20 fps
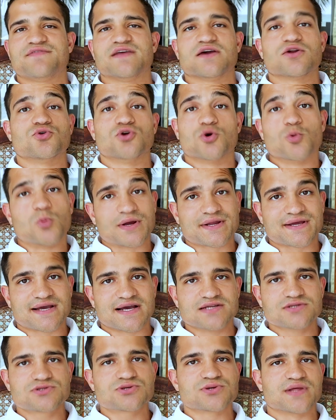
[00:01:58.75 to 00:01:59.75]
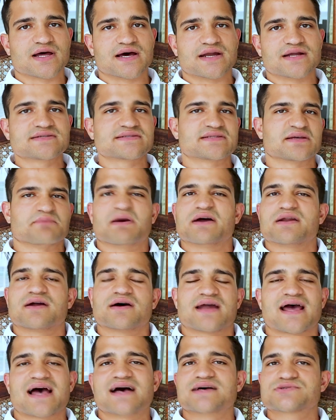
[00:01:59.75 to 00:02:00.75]
If they don't know what country that is, they might
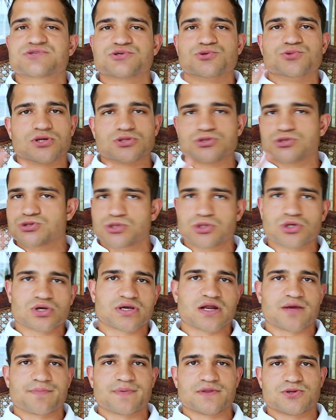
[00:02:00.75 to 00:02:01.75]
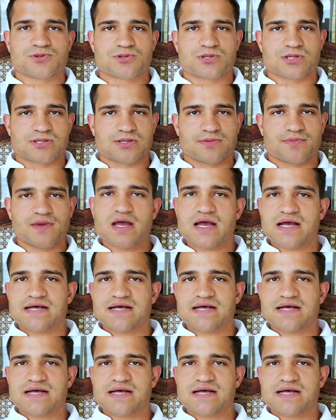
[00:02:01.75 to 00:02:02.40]
not ask you. They'll just look it up in their system.